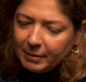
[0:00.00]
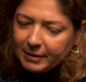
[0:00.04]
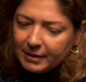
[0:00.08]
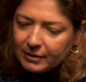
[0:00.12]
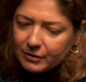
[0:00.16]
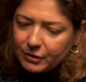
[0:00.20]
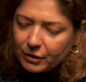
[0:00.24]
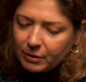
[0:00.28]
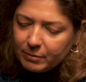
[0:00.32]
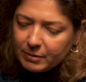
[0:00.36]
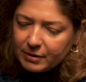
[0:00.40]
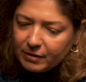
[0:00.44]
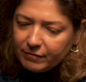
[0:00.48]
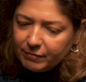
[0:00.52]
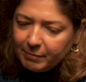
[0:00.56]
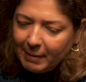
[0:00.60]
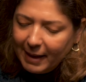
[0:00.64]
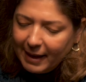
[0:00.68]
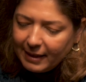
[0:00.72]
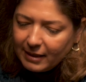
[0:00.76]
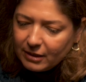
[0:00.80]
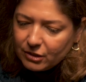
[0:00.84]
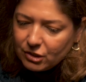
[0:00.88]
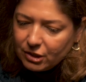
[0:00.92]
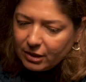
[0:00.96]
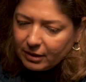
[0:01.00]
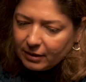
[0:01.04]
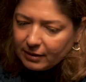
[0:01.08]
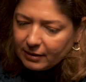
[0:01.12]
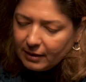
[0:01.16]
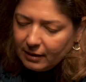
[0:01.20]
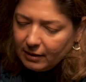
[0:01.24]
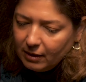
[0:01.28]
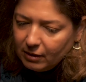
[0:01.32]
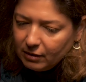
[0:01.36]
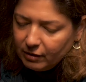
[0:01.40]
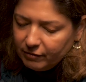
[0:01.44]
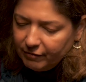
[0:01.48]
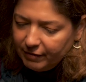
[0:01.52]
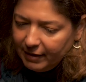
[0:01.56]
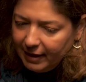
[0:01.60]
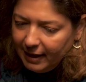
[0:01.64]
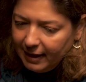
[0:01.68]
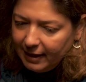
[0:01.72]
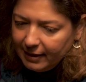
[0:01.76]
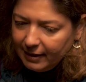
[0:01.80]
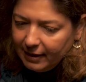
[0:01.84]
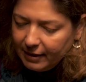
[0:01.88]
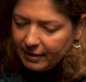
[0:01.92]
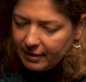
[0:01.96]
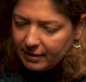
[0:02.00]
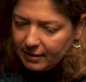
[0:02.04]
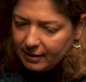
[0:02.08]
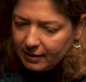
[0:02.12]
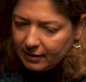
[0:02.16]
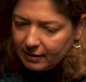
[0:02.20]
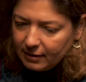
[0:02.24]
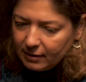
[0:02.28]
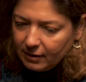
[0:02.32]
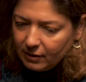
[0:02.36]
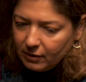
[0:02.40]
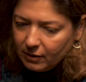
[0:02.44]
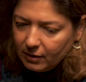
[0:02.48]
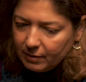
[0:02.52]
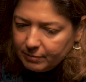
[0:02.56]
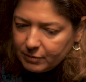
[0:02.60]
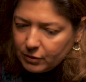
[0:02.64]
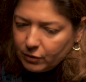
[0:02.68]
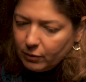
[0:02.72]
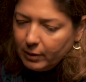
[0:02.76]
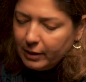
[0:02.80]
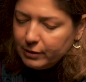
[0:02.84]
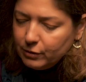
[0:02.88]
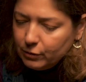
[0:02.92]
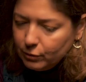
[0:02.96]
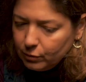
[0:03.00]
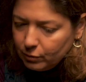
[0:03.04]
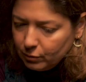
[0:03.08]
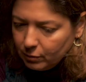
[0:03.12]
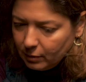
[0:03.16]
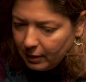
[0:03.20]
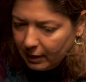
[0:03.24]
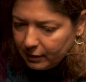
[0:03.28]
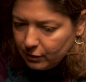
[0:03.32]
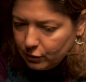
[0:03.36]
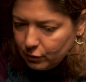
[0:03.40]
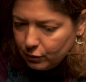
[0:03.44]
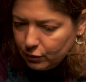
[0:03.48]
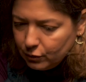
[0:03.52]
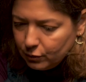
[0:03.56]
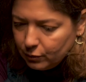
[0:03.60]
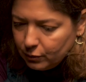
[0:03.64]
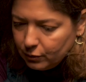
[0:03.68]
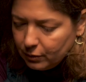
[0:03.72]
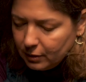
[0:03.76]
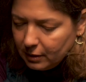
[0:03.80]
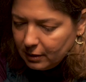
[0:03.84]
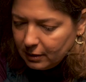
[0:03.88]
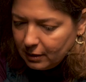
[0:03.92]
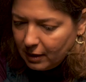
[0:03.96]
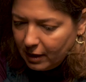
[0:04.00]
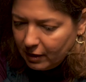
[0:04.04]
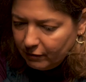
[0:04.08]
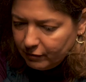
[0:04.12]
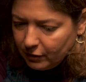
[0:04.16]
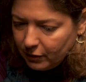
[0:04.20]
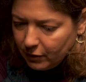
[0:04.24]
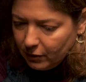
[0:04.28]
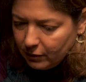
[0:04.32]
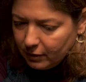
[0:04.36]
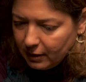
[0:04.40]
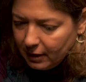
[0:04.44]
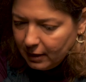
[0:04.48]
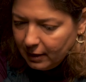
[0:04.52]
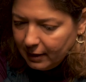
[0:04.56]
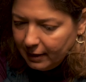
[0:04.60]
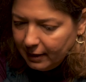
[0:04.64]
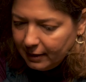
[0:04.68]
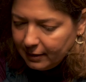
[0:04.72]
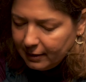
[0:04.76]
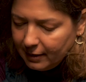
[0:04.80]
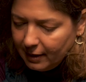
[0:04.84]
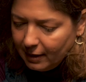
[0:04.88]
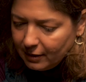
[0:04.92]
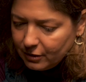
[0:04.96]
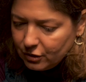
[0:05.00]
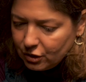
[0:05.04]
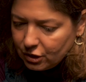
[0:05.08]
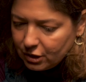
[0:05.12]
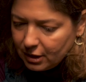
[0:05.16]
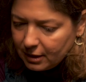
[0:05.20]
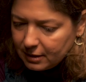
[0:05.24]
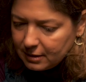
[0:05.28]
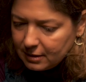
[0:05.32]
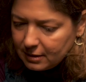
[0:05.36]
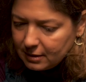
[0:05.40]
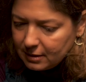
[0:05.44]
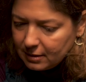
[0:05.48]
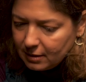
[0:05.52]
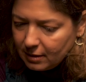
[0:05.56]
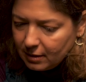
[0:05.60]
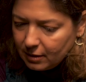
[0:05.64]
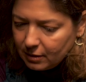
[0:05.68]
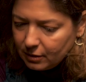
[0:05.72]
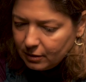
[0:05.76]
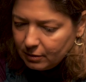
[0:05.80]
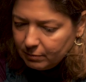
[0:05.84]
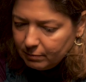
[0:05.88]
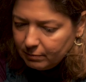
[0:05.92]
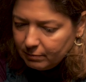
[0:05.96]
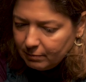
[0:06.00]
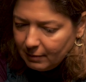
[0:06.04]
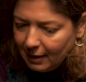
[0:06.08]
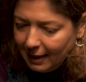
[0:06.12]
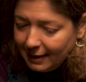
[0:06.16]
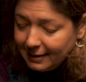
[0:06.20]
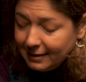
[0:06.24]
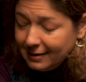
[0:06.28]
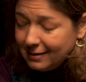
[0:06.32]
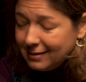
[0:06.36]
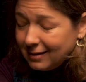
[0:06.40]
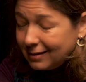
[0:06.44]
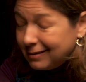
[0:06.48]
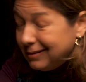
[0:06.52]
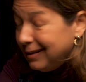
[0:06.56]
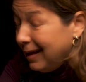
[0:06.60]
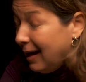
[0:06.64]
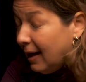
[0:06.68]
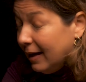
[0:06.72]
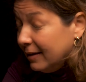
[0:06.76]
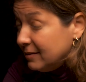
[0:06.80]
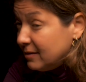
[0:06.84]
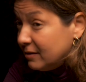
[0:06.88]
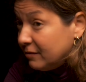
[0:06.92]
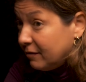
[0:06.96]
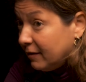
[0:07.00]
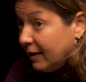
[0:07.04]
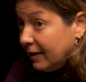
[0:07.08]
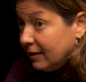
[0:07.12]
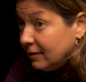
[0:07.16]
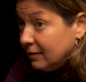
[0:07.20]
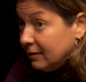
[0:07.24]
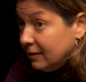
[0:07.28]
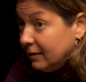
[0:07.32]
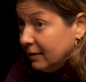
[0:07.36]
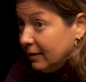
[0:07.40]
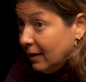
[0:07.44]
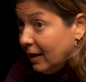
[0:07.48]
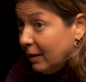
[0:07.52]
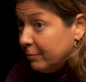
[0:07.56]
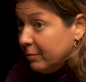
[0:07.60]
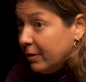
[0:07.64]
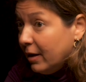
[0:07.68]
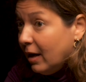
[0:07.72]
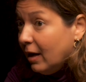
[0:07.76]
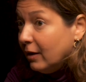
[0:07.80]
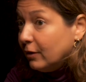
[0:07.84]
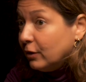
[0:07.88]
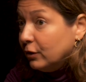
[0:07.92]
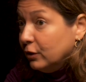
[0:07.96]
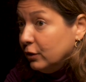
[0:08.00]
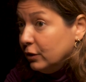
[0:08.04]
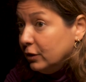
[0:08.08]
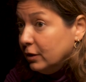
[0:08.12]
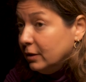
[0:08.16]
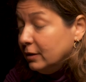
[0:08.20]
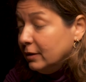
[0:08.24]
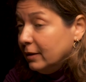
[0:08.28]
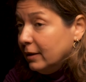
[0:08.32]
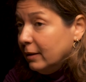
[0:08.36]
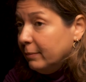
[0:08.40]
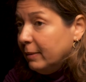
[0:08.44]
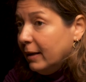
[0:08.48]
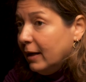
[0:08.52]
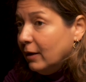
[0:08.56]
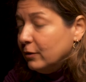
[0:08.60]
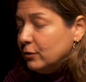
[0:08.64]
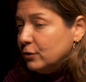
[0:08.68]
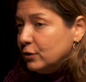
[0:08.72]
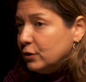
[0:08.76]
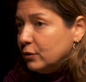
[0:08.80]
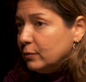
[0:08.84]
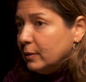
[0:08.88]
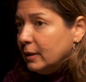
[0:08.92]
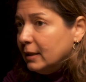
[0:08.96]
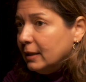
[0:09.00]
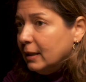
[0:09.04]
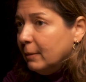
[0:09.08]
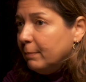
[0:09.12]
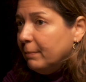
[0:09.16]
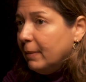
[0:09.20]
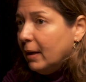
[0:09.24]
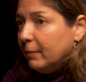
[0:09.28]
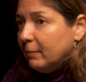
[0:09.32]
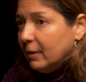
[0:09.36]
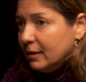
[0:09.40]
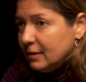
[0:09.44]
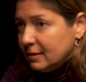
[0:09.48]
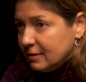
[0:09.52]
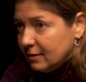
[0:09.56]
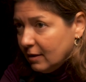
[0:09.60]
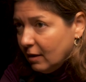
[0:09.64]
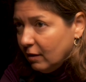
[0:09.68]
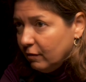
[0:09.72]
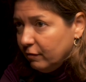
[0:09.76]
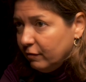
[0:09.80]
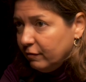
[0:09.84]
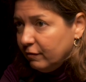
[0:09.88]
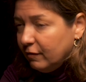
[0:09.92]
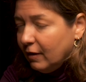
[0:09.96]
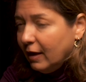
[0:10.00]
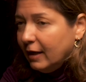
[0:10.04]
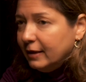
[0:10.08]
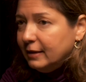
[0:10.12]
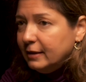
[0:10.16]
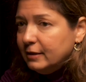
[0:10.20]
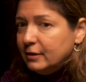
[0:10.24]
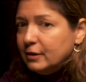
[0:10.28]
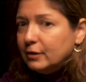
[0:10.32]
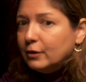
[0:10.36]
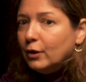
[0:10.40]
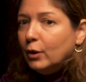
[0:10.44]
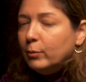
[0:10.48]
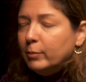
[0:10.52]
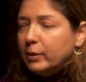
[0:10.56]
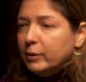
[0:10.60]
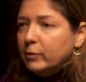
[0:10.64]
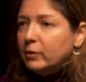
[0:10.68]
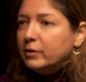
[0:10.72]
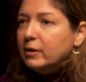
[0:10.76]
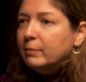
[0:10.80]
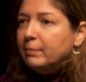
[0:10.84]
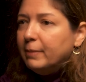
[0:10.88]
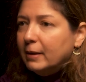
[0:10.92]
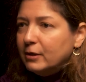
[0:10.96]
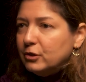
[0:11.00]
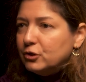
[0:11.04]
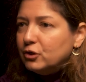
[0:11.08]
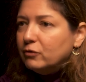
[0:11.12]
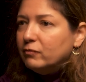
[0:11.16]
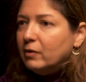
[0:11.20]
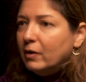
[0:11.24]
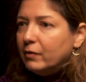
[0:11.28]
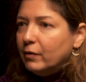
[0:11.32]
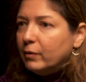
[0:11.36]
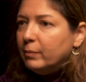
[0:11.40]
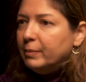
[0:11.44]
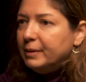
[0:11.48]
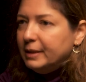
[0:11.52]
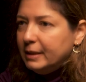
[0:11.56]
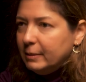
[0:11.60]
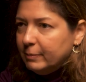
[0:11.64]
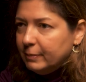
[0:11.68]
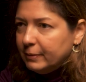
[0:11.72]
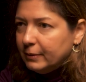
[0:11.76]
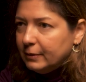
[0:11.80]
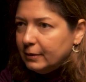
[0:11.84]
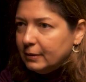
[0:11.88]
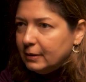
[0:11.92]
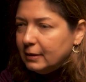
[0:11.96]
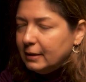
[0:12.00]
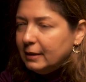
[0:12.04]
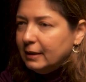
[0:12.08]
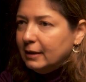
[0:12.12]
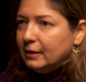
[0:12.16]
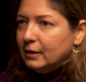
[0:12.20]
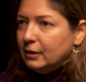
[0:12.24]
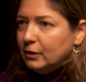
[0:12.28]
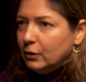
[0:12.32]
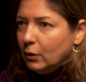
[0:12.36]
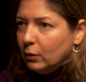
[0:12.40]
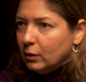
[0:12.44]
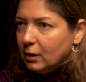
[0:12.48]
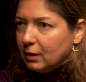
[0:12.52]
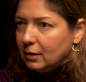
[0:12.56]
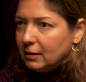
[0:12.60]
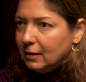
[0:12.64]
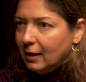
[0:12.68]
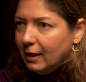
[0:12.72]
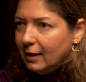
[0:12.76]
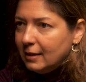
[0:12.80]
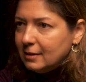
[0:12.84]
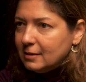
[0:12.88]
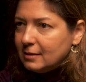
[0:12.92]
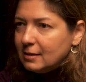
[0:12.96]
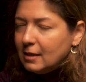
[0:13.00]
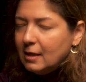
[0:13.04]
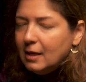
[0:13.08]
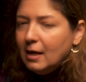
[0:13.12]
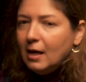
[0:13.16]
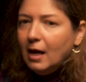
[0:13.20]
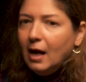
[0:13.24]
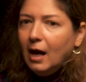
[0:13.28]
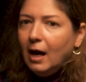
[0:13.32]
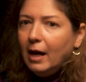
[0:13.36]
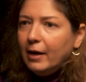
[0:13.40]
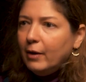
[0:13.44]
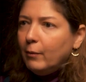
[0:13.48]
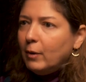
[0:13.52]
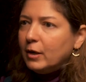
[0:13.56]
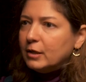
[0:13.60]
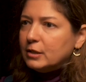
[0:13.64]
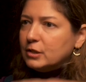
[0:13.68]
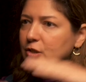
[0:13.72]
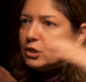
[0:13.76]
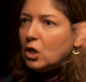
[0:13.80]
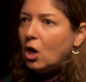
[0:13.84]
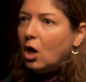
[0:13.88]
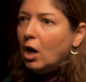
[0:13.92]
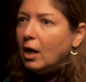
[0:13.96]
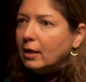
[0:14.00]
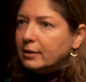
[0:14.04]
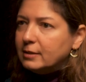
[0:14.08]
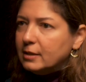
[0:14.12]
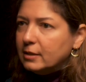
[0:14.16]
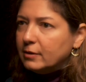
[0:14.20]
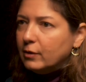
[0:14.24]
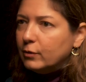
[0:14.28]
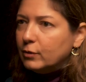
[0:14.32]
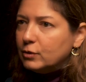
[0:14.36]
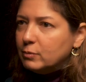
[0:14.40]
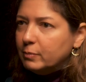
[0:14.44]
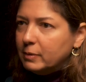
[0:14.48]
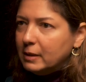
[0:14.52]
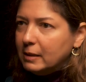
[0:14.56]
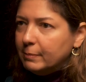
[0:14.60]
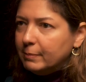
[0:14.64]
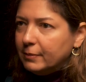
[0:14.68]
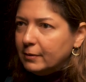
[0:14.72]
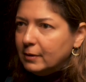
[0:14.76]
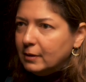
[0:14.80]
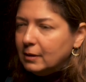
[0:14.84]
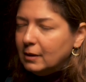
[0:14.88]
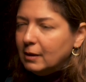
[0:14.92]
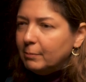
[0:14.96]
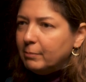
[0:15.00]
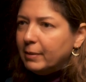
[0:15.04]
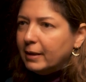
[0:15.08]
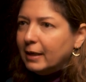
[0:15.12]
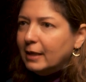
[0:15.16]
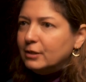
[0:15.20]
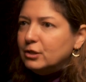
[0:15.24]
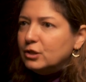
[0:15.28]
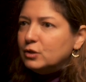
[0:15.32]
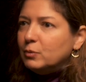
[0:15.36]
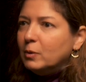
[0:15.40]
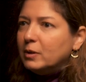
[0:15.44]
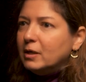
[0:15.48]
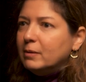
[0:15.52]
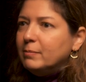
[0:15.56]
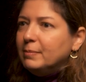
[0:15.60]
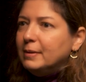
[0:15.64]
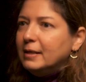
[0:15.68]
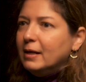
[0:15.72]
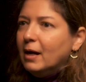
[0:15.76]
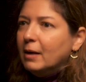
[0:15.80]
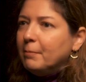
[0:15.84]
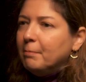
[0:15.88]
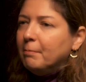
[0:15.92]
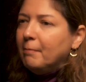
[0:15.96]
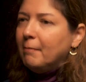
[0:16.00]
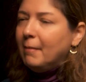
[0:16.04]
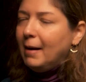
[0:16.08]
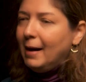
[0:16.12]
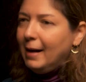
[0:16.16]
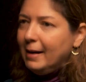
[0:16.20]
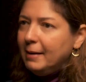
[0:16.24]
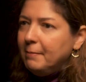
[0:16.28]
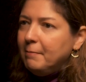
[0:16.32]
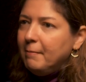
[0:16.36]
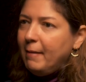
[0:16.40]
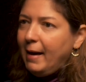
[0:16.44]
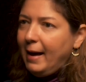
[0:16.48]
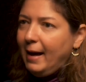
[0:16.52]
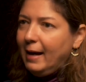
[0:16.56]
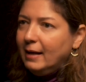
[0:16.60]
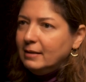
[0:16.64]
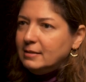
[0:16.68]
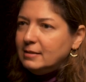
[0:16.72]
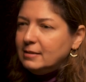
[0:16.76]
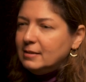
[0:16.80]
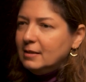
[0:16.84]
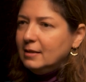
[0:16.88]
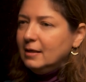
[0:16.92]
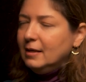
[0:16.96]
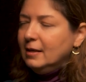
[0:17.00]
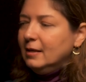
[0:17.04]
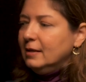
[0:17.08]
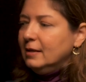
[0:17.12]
in terms of managing all of that, I think so. I do a lot of yoga, and not just. I need a class, frankly. I'm not good about doing it by myself. I need to go be with a bunch of other people in a yoga class. I don't want to talk to those people, but I just want to be on my mat